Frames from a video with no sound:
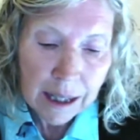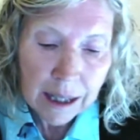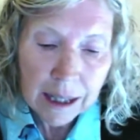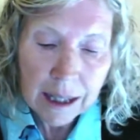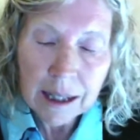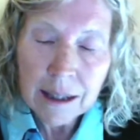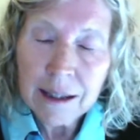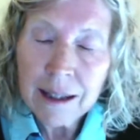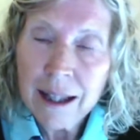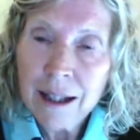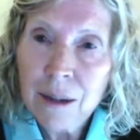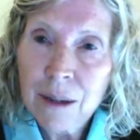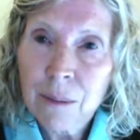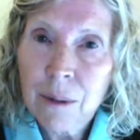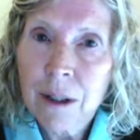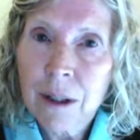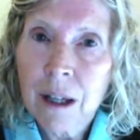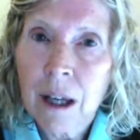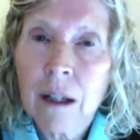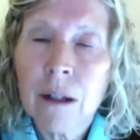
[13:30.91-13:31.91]
And that's
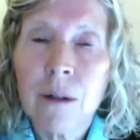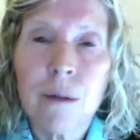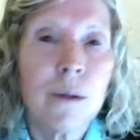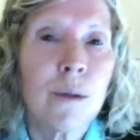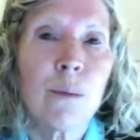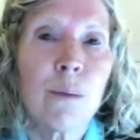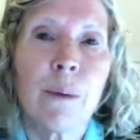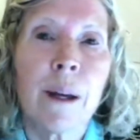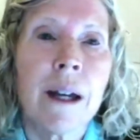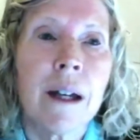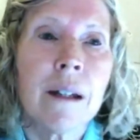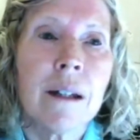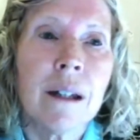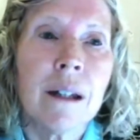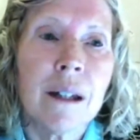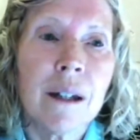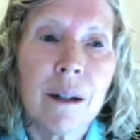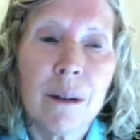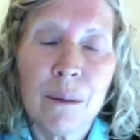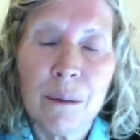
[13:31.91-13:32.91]
why I use red.
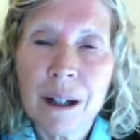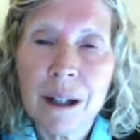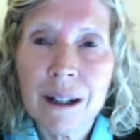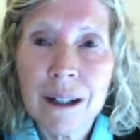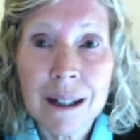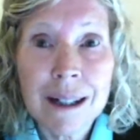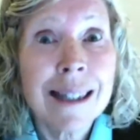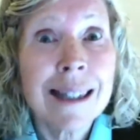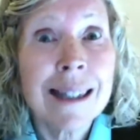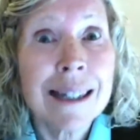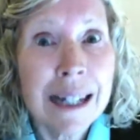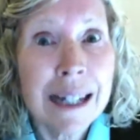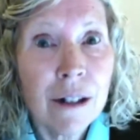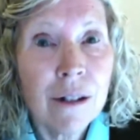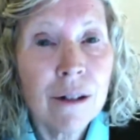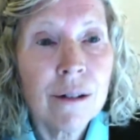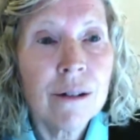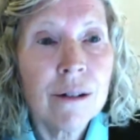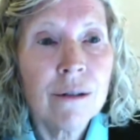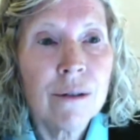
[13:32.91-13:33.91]
Red is
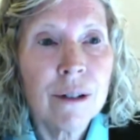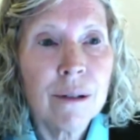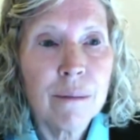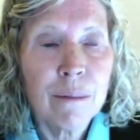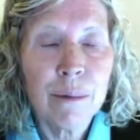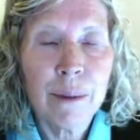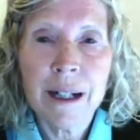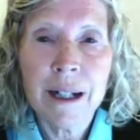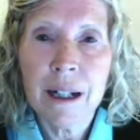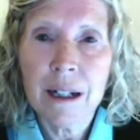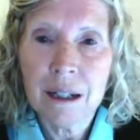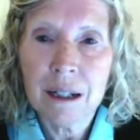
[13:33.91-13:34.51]
danger to our brain,